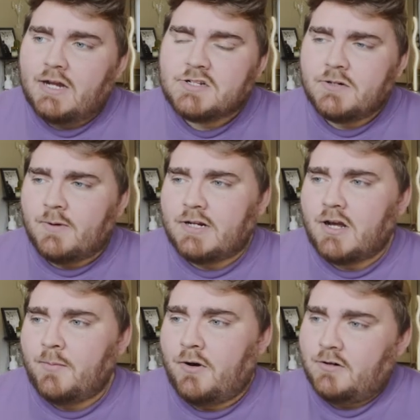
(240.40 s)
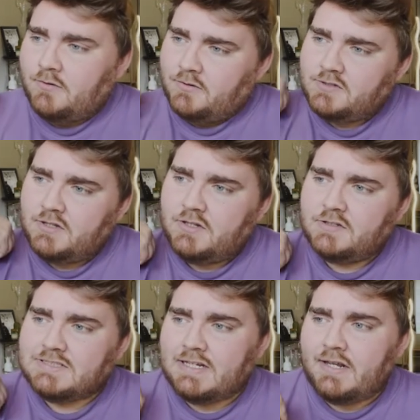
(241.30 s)
I actually read a couple articles on
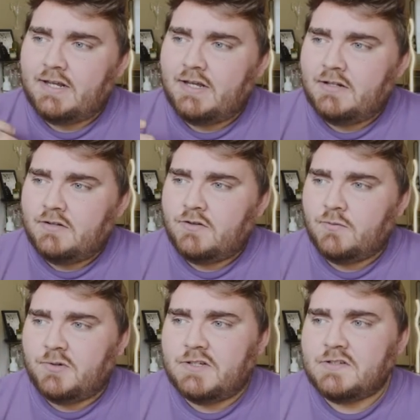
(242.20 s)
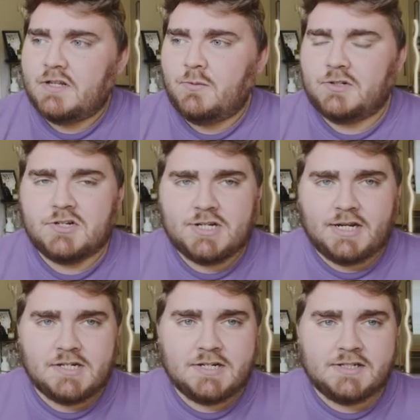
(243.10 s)
this and the reason they wanted to
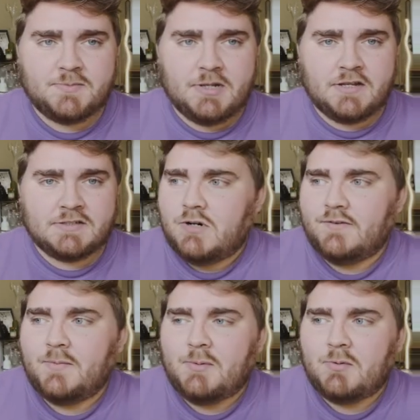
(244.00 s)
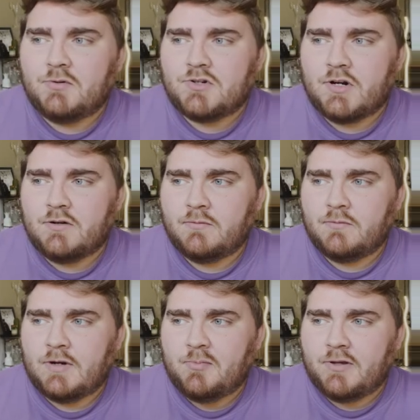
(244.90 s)
change it is because whenever people would try to
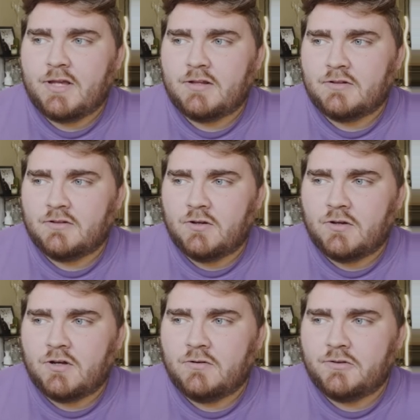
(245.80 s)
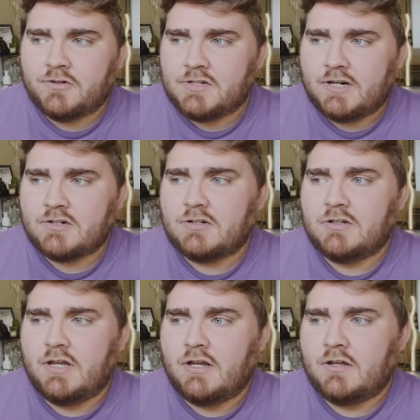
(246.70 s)
replicate the logo, there's actually
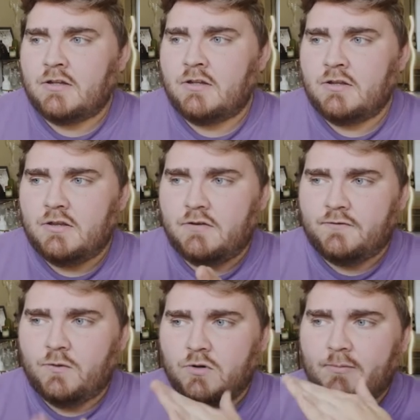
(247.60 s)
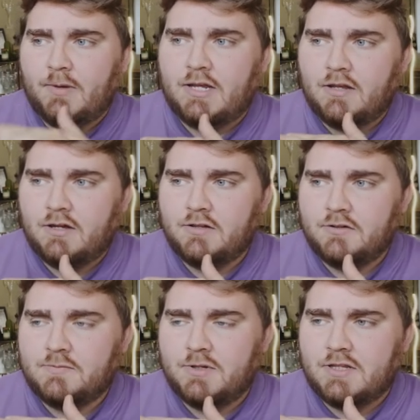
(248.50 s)
like the four main
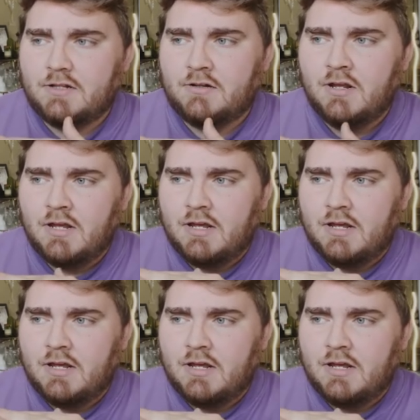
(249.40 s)
colors, but then